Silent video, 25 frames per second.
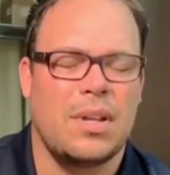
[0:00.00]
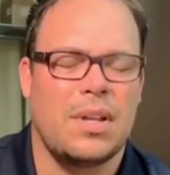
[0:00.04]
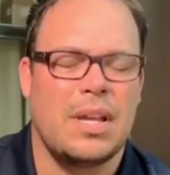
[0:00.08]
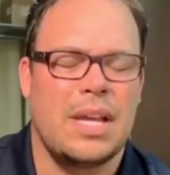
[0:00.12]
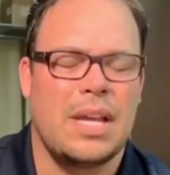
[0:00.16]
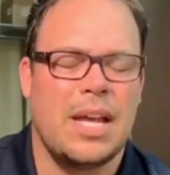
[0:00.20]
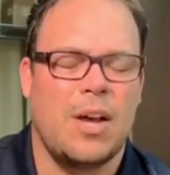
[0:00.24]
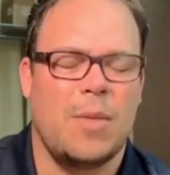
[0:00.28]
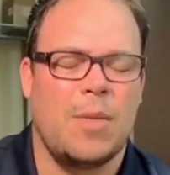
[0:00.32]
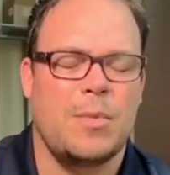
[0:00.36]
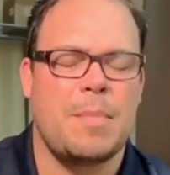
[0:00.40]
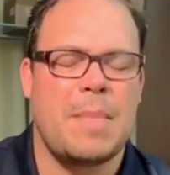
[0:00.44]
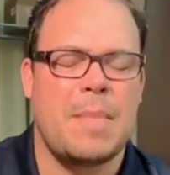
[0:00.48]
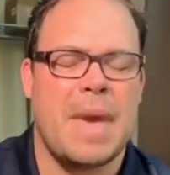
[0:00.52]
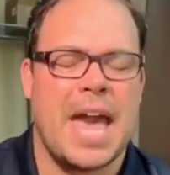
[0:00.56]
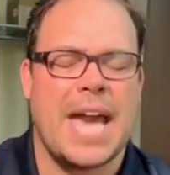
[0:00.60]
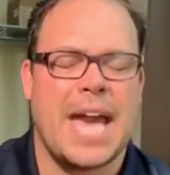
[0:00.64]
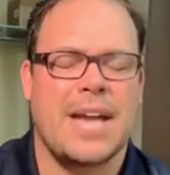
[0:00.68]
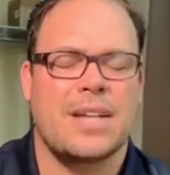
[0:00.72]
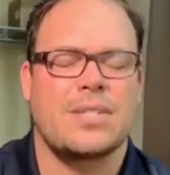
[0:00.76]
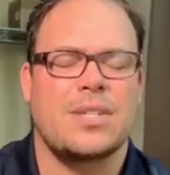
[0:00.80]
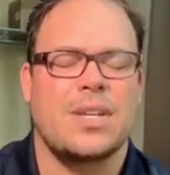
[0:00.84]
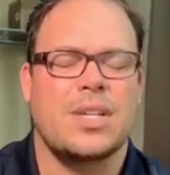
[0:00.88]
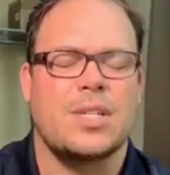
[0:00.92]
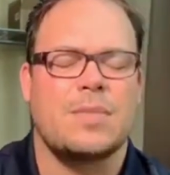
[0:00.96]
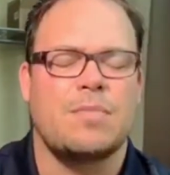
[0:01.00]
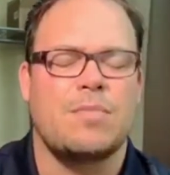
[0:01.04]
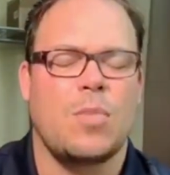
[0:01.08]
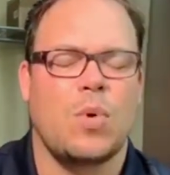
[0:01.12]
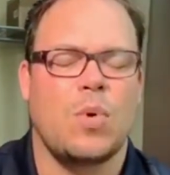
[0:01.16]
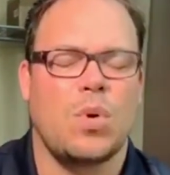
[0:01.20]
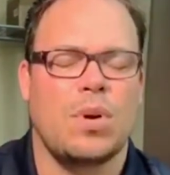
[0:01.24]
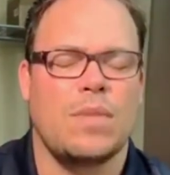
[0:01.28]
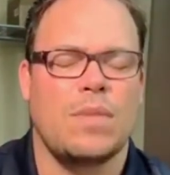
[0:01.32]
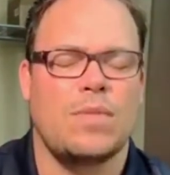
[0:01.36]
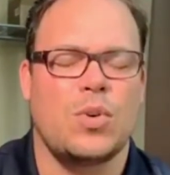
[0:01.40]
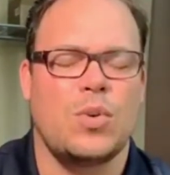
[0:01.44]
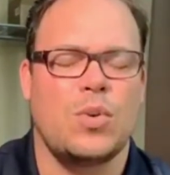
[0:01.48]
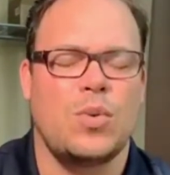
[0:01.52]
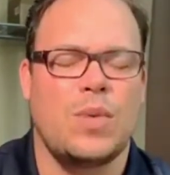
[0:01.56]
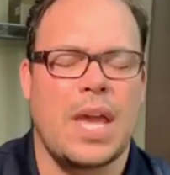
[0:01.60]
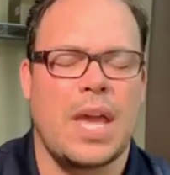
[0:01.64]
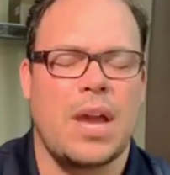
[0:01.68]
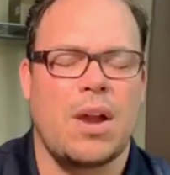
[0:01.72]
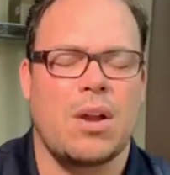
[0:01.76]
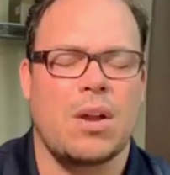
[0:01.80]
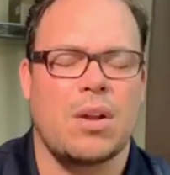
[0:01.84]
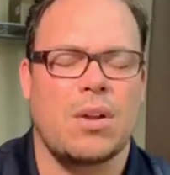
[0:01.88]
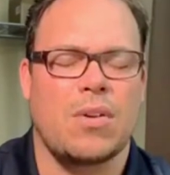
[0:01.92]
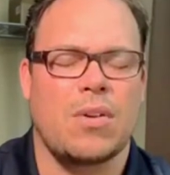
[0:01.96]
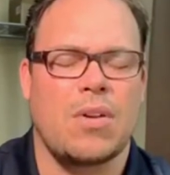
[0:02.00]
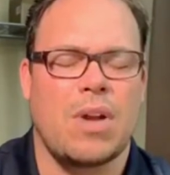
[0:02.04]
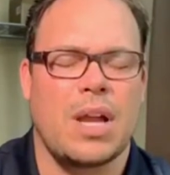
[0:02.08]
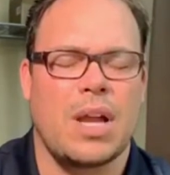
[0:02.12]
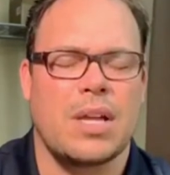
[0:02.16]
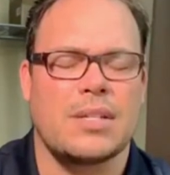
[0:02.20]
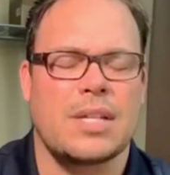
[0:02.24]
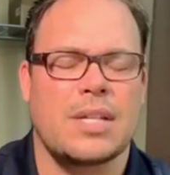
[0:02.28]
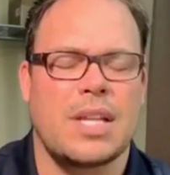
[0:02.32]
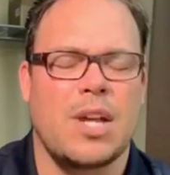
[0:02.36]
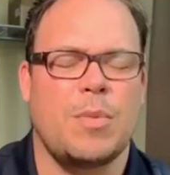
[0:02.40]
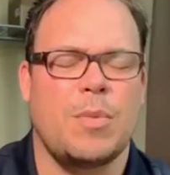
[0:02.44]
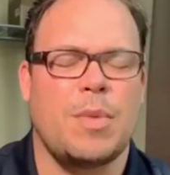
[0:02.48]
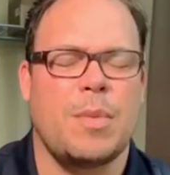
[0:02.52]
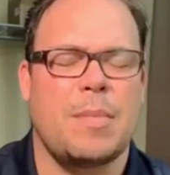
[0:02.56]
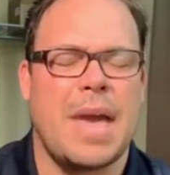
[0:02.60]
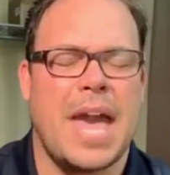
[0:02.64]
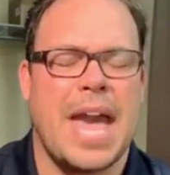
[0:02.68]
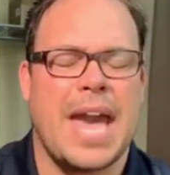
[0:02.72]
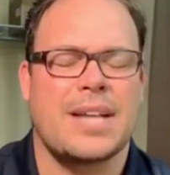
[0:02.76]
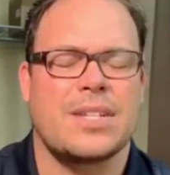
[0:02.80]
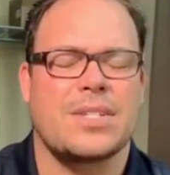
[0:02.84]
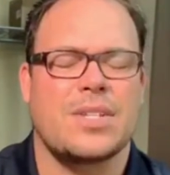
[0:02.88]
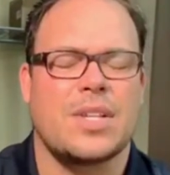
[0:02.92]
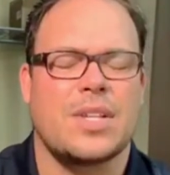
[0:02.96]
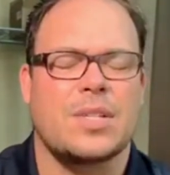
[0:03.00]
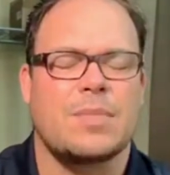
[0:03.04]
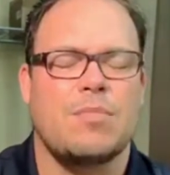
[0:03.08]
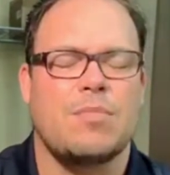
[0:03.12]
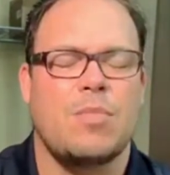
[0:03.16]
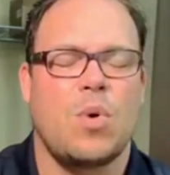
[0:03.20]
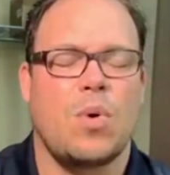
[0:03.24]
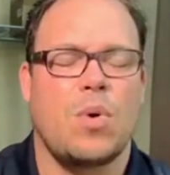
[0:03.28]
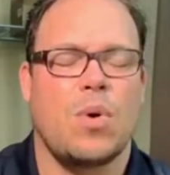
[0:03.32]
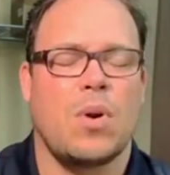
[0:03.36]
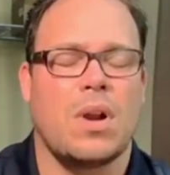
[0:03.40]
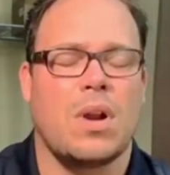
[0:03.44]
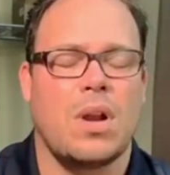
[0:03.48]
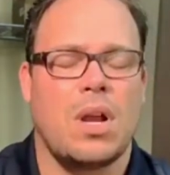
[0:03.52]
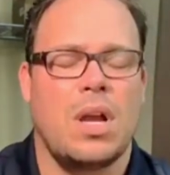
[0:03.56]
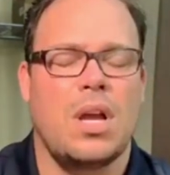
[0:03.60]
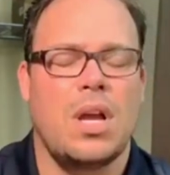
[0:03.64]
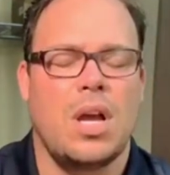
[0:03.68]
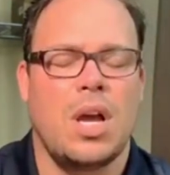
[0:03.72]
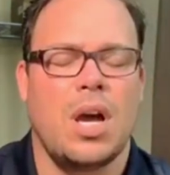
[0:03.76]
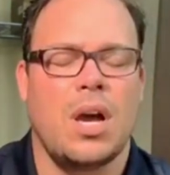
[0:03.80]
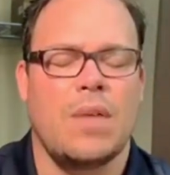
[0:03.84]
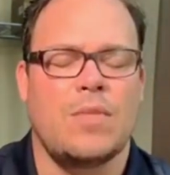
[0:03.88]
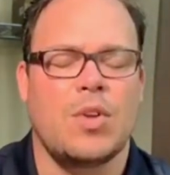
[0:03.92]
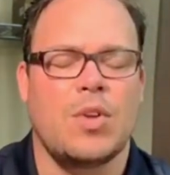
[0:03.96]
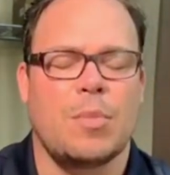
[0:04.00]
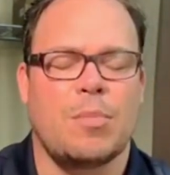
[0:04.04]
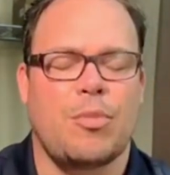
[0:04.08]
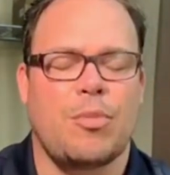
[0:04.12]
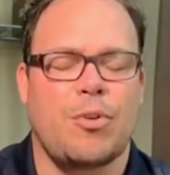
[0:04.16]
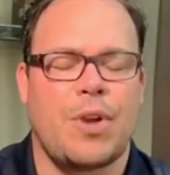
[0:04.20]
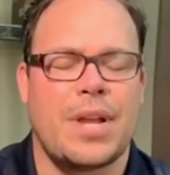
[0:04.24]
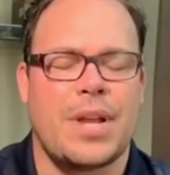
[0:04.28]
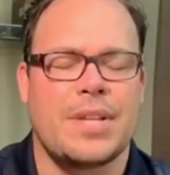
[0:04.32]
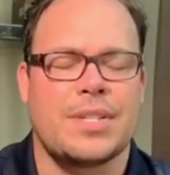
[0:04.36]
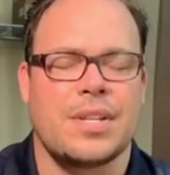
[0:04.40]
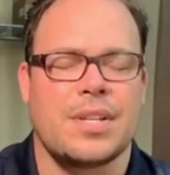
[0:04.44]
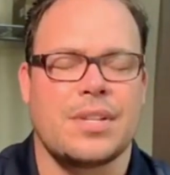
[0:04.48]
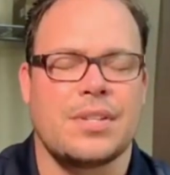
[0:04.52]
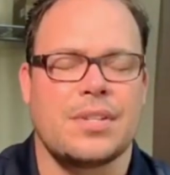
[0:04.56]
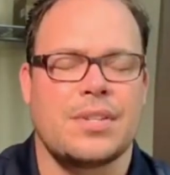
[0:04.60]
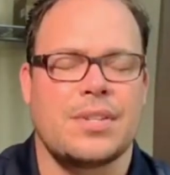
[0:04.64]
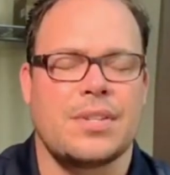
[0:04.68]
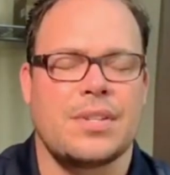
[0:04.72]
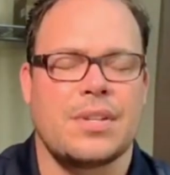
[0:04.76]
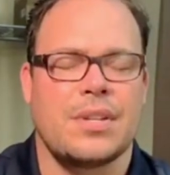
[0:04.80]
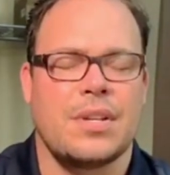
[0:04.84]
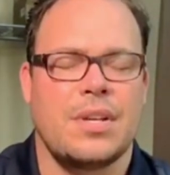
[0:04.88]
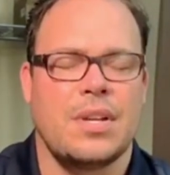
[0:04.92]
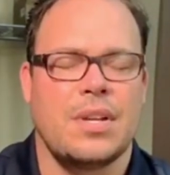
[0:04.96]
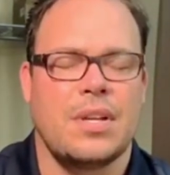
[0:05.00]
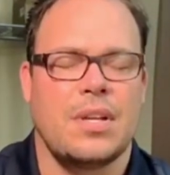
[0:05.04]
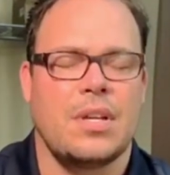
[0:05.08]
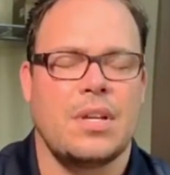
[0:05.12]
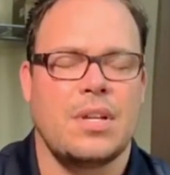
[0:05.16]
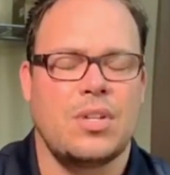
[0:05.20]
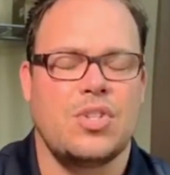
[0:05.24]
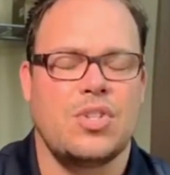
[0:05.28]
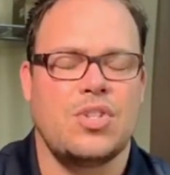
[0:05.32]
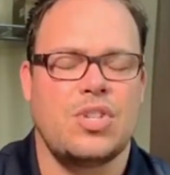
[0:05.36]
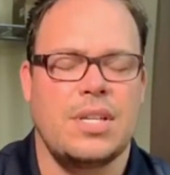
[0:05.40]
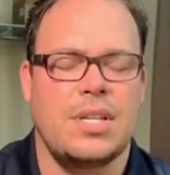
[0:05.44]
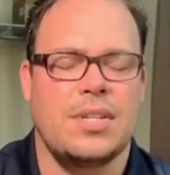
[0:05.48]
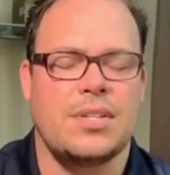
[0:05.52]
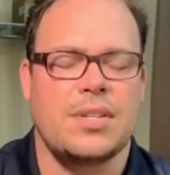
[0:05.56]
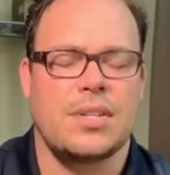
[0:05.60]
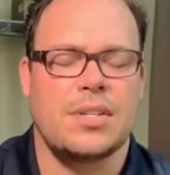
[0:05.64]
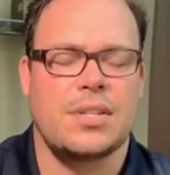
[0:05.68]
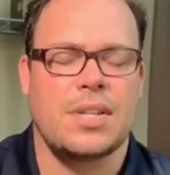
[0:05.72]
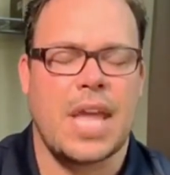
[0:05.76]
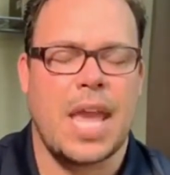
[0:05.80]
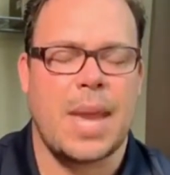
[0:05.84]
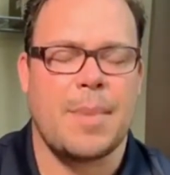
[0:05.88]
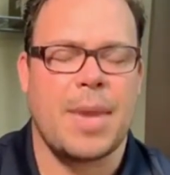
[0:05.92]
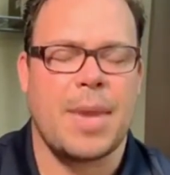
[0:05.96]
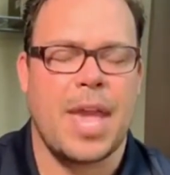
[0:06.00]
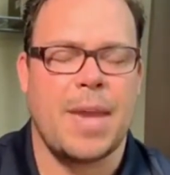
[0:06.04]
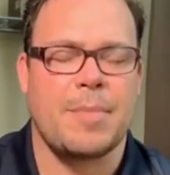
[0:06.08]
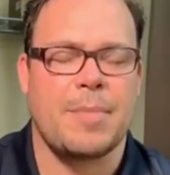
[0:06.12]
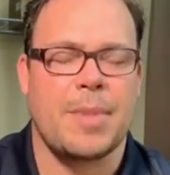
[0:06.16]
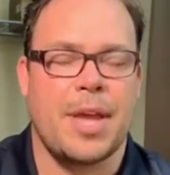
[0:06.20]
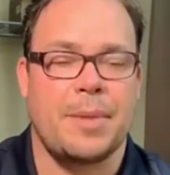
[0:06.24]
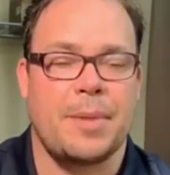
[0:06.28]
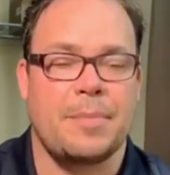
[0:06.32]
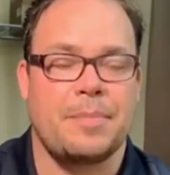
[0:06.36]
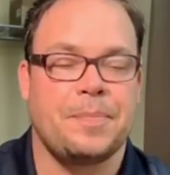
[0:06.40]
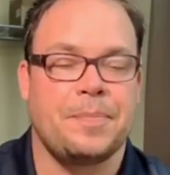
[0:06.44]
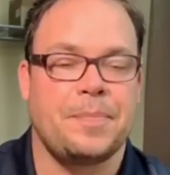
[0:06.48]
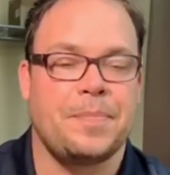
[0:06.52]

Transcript: Help them access more of who they are in Christ. Help them access more of your presence. In Jesus' name, amen.